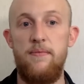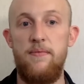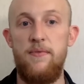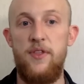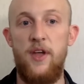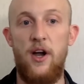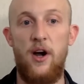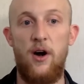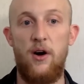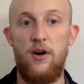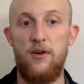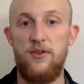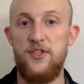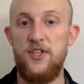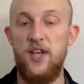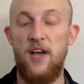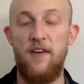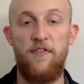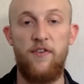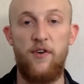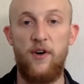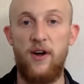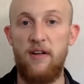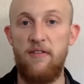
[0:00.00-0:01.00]
They're
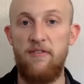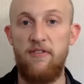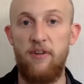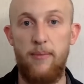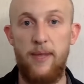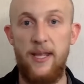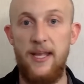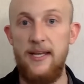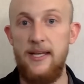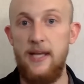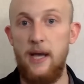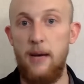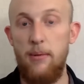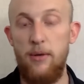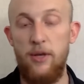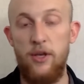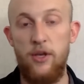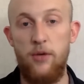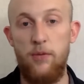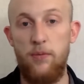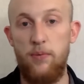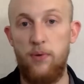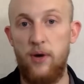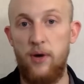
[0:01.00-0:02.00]
suffering from
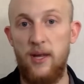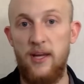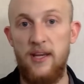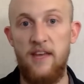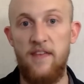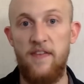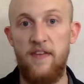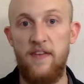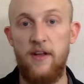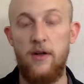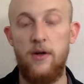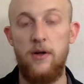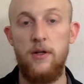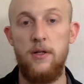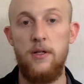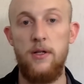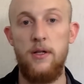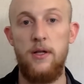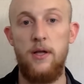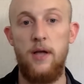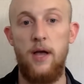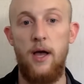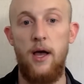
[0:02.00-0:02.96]
EW pretty difficult.